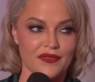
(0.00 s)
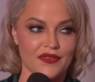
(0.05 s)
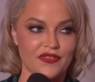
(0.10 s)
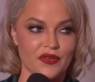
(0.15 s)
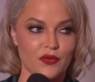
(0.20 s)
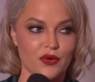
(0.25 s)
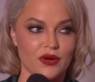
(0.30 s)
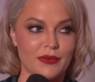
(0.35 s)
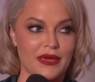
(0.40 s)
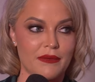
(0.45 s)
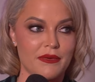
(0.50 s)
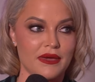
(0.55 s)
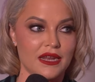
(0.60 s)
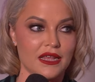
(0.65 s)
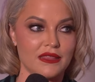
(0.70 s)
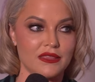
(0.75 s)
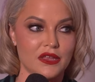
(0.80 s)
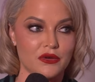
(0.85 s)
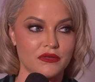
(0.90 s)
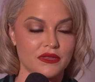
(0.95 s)
If you yeah. were maybe in
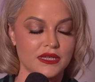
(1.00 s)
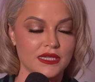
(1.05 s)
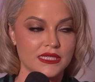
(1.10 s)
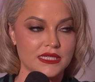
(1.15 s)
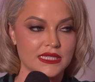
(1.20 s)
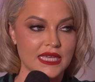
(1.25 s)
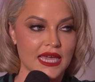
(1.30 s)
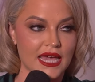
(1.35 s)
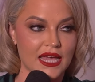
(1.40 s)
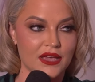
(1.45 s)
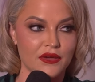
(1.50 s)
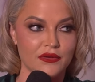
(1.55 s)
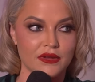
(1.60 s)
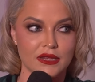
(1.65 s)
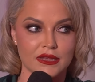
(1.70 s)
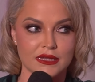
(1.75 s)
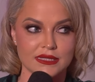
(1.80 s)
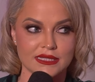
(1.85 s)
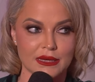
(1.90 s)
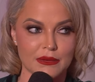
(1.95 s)
a lonely state, you
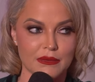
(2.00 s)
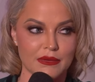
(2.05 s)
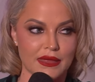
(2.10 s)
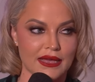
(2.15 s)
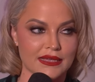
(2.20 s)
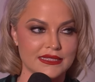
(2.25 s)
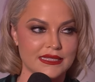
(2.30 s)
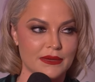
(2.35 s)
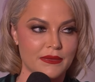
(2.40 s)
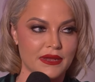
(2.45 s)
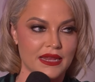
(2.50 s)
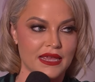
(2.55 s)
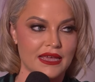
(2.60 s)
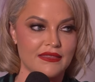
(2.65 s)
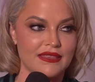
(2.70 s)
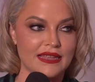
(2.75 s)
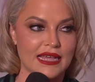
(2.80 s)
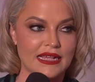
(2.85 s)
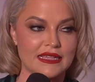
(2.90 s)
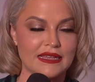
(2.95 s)
needed some like somebody,
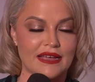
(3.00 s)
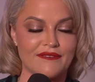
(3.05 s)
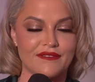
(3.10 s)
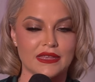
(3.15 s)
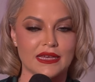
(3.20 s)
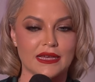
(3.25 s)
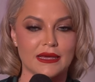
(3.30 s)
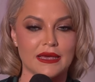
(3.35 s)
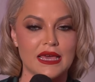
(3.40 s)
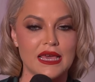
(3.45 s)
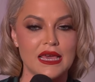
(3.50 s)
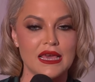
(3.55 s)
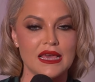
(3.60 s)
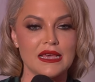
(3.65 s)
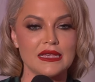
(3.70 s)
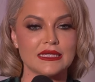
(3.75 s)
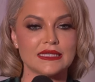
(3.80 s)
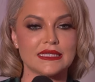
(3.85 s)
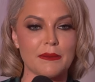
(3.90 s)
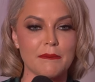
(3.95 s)
and like I feel like
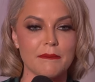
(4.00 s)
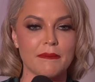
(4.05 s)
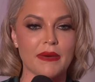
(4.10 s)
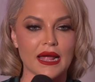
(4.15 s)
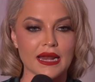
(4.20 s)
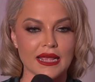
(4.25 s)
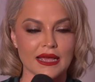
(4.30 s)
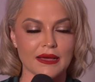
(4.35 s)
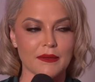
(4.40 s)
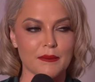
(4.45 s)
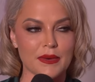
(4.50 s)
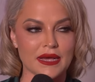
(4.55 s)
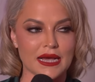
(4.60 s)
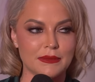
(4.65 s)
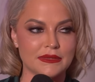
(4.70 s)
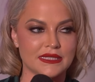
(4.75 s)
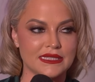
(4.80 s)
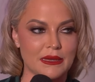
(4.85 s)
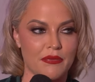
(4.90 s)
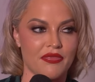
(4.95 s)
somebody
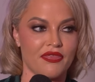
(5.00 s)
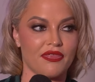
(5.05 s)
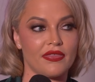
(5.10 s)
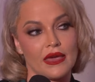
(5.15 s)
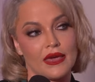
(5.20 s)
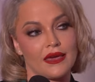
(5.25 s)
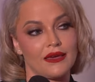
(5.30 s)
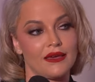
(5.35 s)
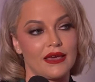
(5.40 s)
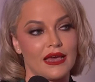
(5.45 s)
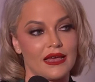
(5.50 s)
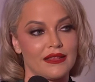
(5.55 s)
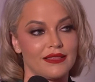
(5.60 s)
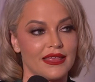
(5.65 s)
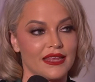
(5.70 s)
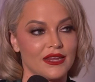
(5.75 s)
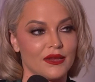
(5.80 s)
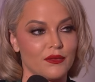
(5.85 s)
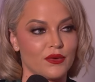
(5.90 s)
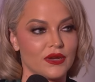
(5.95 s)
becomes something, and
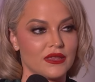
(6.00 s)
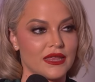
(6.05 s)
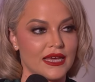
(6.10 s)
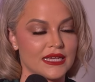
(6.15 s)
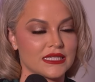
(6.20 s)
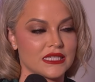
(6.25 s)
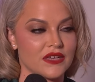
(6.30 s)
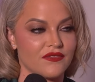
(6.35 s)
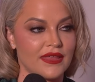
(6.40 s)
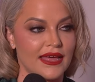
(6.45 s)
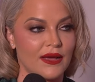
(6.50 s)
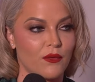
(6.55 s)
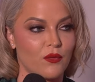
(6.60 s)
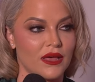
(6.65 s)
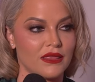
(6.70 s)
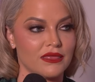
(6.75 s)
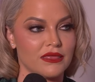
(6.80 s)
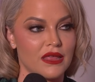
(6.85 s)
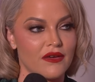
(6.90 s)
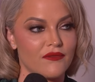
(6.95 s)
then yeah. you realize of like
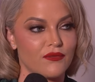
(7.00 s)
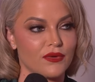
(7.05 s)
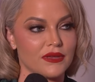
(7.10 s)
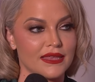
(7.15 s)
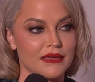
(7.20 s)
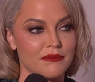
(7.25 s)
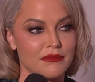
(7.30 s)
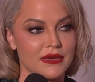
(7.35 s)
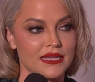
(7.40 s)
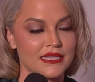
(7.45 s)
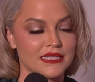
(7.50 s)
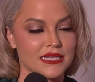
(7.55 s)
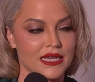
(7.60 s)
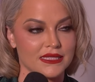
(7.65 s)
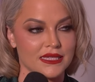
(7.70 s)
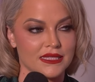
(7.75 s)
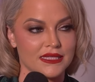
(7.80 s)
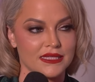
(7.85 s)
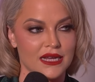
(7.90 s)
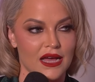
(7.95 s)
what love really means
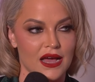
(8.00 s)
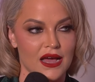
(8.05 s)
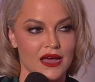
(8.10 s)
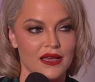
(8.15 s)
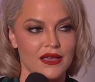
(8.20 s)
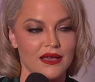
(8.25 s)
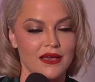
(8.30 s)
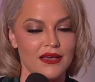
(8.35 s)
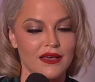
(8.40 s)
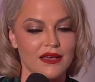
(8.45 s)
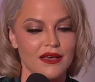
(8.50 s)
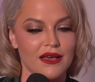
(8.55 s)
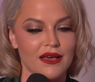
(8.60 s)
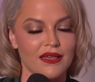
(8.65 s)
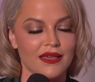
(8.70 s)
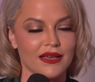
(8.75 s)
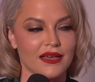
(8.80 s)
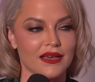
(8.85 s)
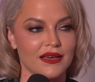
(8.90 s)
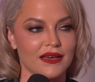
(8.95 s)
because it's not
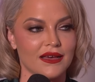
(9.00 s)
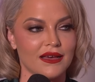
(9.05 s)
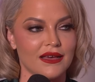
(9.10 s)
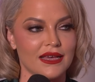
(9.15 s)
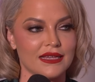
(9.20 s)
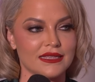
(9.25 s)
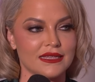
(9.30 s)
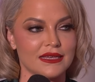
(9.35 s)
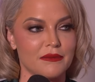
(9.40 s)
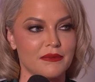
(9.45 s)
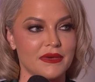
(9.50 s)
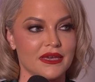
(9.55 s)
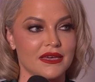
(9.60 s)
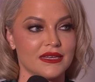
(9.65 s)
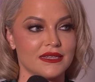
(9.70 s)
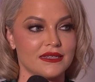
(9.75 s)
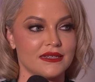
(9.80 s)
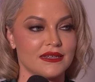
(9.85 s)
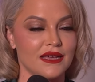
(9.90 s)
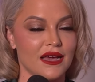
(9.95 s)
yeah. like a it can be
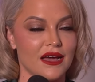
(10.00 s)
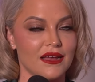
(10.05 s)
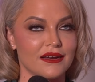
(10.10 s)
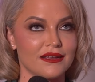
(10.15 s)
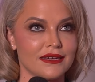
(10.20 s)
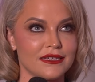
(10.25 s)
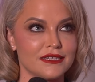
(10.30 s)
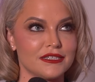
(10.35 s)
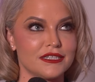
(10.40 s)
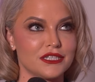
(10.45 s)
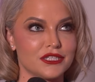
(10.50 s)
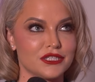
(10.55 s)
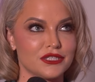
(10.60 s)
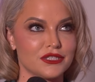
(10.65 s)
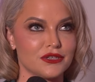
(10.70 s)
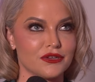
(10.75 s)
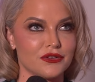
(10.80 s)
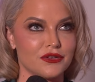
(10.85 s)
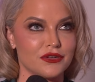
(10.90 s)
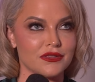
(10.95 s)
con-
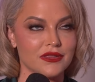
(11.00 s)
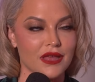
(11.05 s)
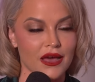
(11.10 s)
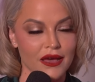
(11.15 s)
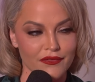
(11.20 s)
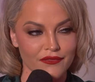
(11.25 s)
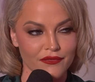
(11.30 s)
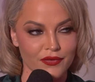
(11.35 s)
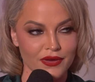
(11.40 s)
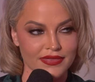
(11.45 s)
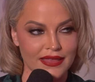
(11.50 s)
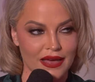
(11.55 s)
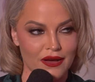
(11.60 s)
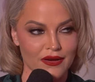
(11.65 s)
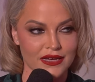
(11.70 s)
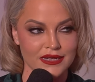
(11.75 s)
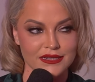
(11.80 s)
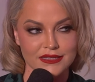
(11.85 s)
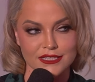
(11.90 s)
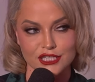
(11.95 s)
unconditional love
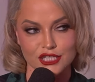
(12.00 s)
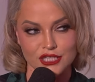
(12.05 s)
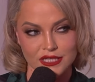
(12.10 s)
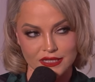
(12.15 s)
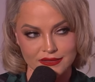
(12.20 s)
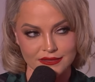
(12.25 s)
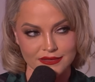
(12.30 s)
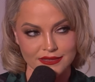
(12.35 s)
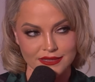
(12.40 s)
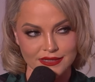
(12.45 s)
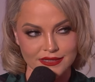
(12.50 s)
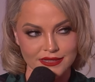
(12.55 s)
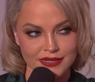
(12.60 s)
without conditions.